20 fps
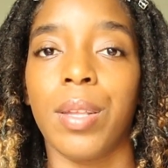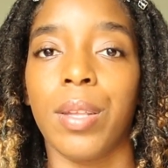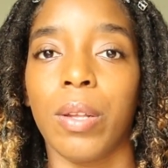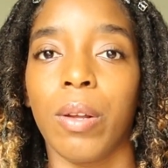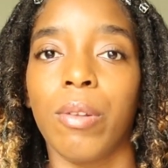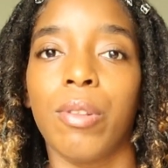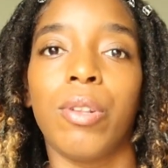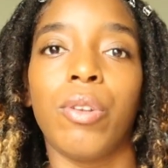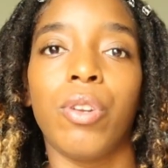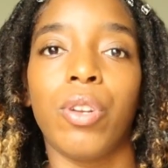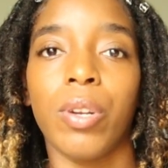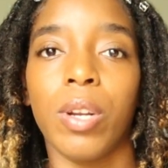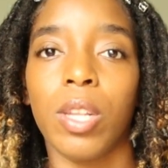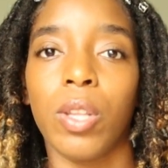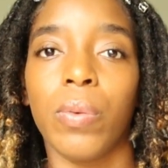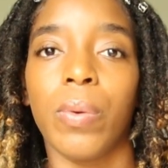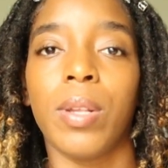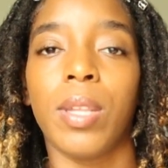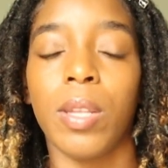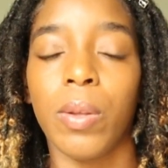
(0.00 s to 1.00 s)
So
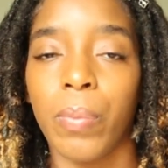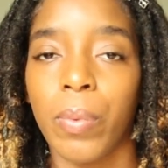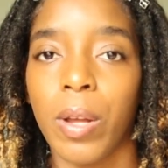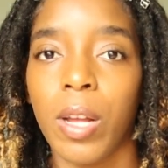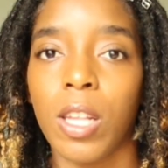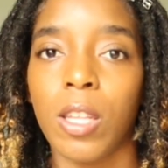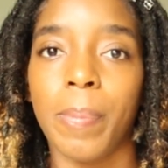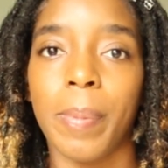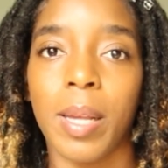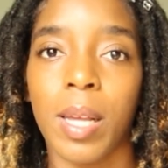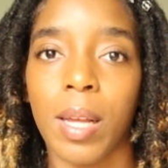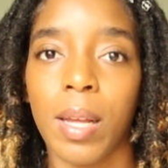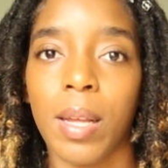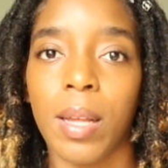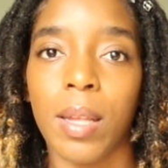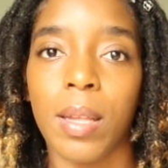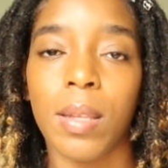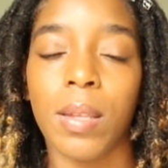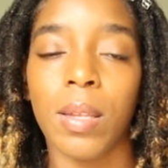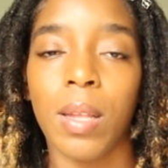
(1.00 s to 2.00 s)
2-strand twist it was,
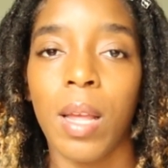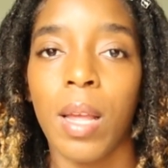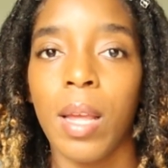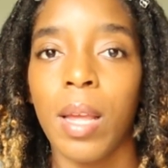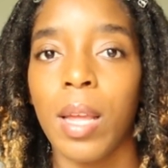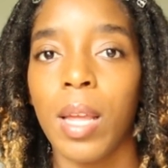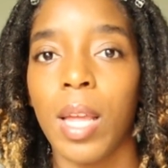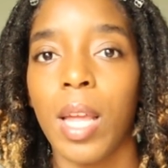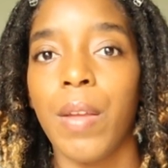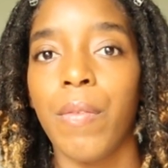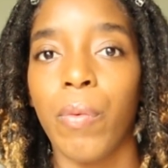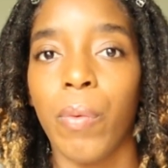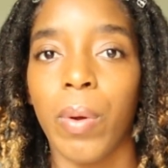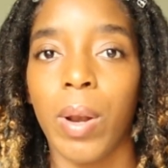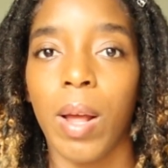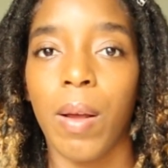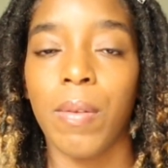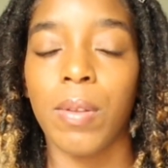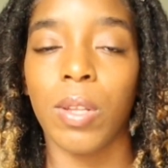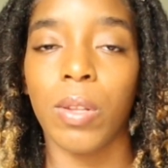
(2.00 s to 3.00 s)
because even
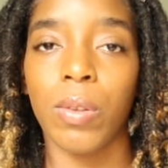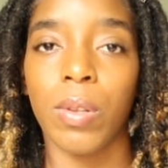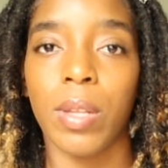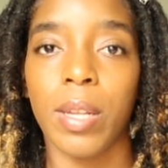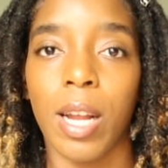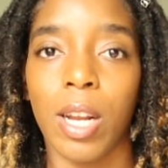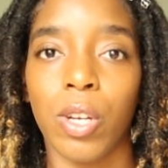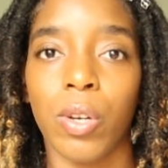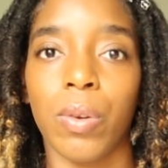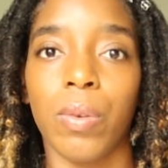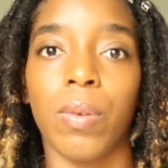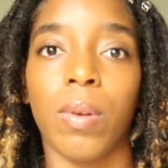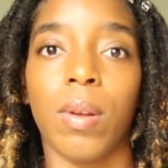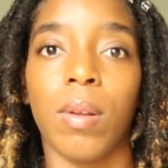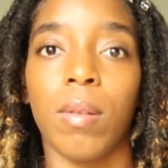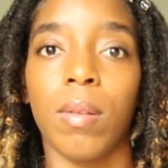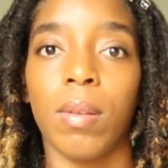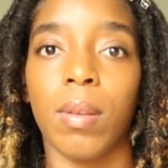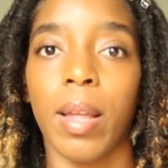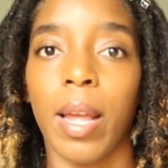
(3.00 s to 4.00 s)
when I was loose natural,